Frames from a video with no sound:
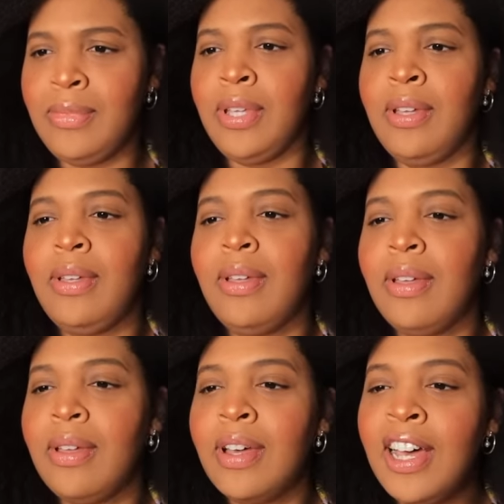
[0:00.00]
Who's
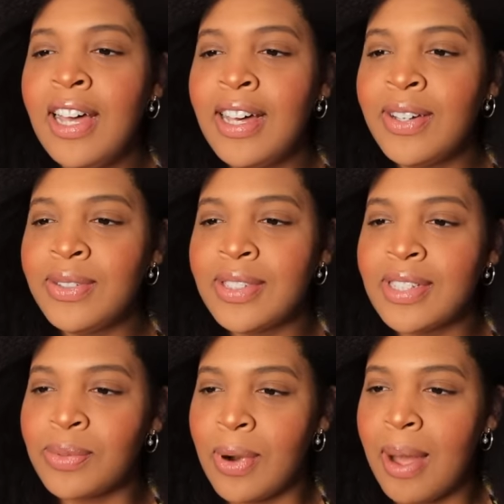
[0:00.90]
all
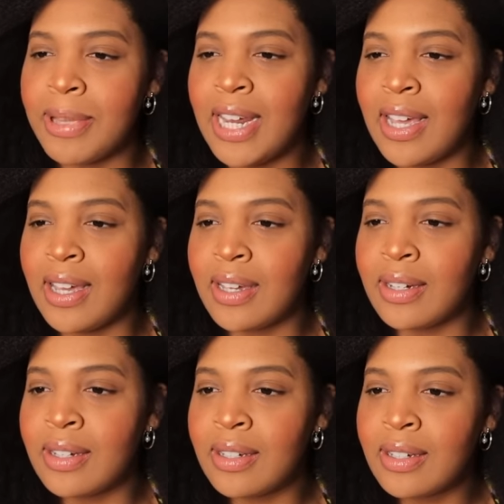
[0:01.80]
this ramen head?